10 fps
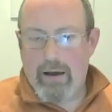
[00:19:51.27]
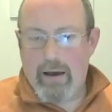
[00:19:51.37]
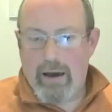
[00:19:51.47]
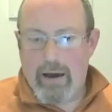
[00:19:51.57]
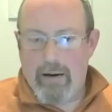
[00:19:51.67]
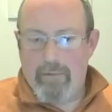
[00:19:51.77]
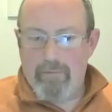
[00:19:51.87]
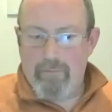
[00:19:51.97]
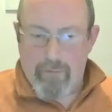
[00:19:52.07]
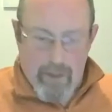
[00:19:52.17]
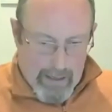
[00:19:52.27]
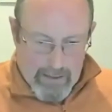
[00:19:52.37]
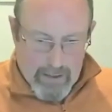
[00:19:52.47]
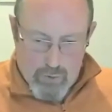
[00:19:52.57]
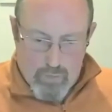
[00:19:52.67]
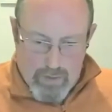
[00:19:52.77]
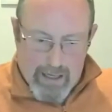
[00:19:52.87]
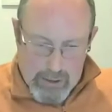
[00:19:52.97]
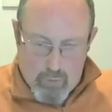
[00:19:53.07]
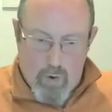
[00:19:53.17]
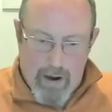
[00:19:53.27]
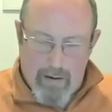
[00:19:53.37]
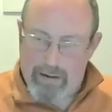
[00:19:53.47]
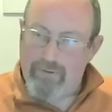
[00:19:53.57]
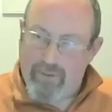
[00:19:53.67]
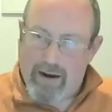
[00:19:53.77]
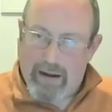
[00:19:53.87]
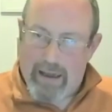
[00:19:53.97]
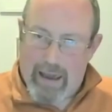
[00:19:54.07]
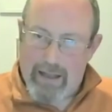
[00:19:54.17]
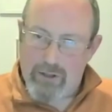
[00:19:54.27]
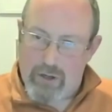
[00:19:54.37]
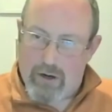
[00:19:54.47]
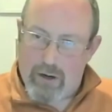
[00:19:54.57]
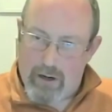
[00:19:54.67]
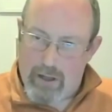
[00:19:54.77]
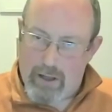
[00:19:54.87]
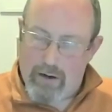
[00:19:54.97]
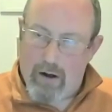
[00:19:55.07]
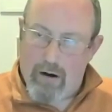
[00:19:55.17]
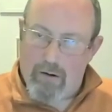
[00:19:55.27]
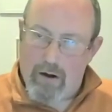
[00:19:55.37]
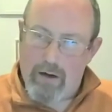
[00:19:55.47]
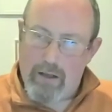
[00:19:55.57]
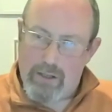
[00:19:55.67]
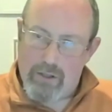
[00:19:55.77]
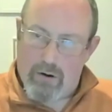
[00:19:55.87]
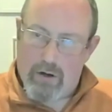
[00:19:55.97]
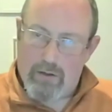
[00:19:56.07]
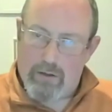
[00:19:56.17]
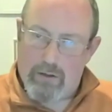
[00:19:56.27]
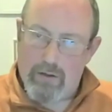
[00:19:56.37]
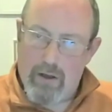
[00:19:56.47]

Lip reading: that is where it finally ends in our historical